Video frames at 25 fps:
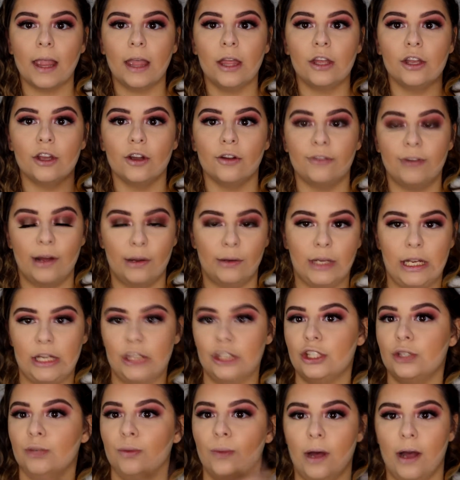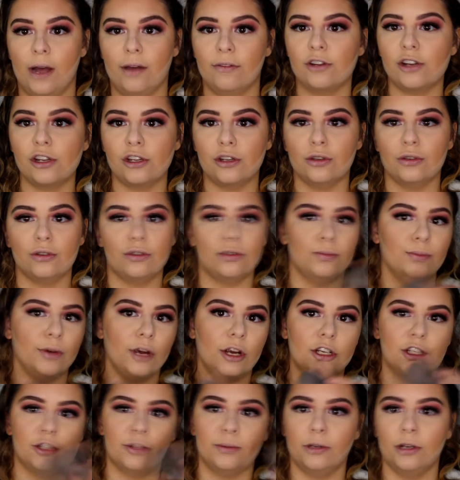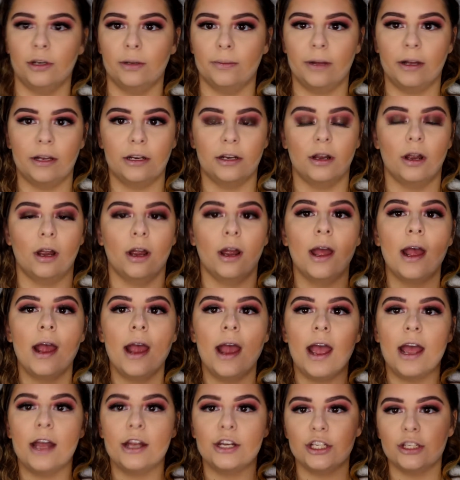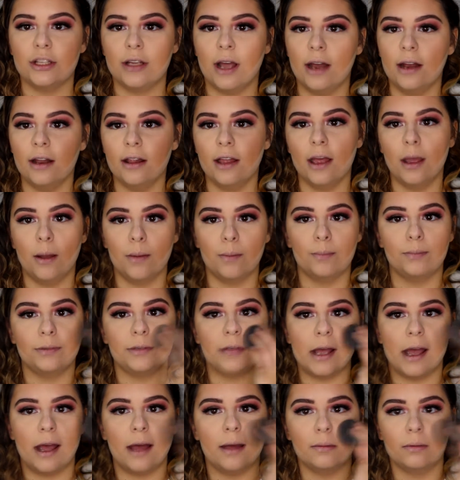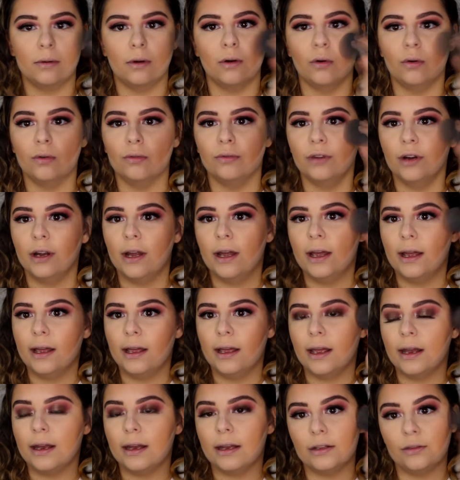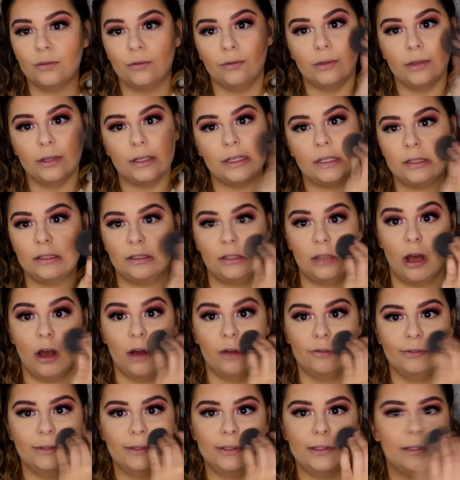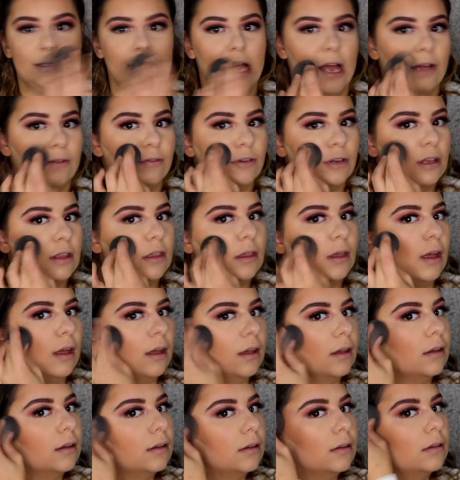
your foundation, whatever you use, brush, Beauty Blender, and just kind of like dab over it, and it really softens everything.